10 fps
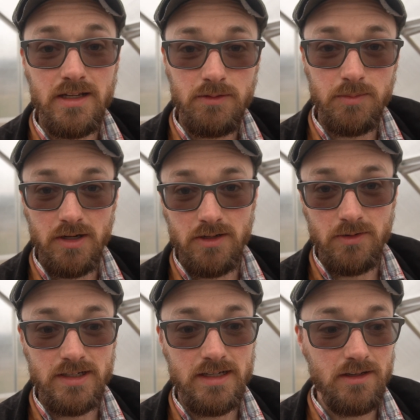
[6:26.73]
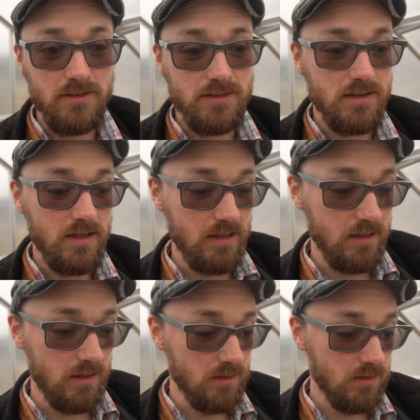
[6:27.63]
We bought a greenhouse,
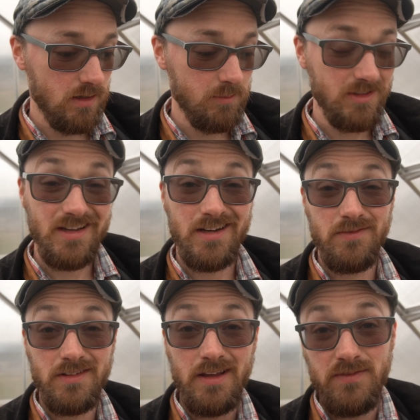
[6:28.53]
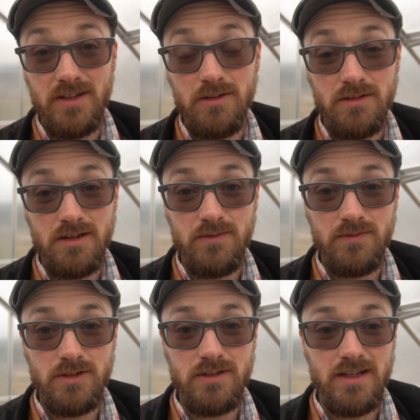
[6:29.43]
and I'm excited for that video to come
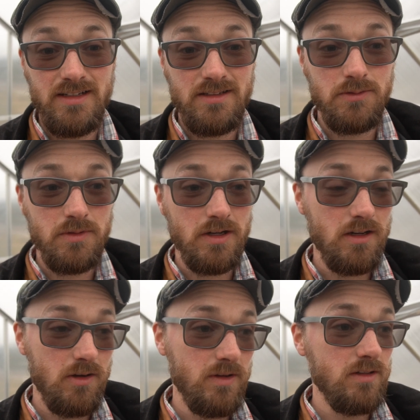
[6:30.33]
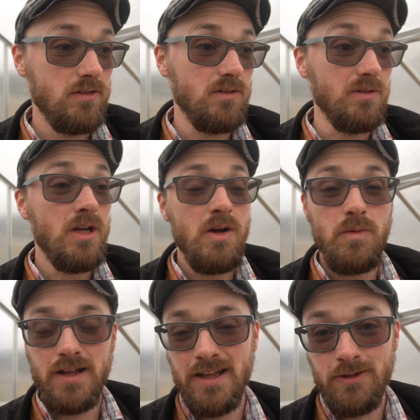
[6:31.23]
for you guys, because we're going to go into
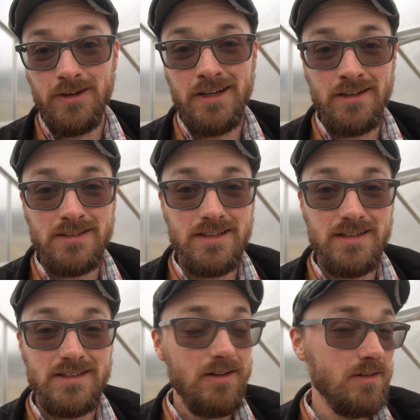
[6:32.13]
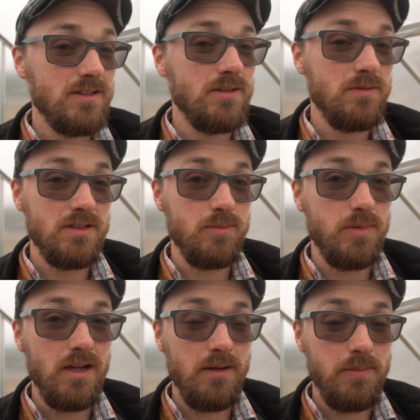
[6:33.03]
what kind of greenhouse it is, how easy it was to
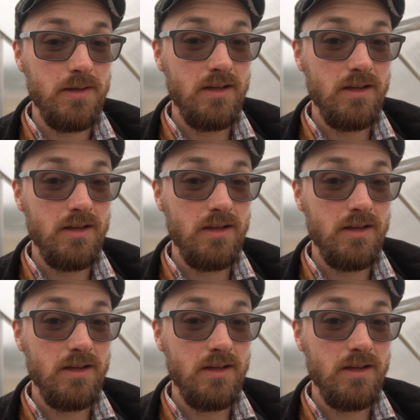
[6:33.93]
put up,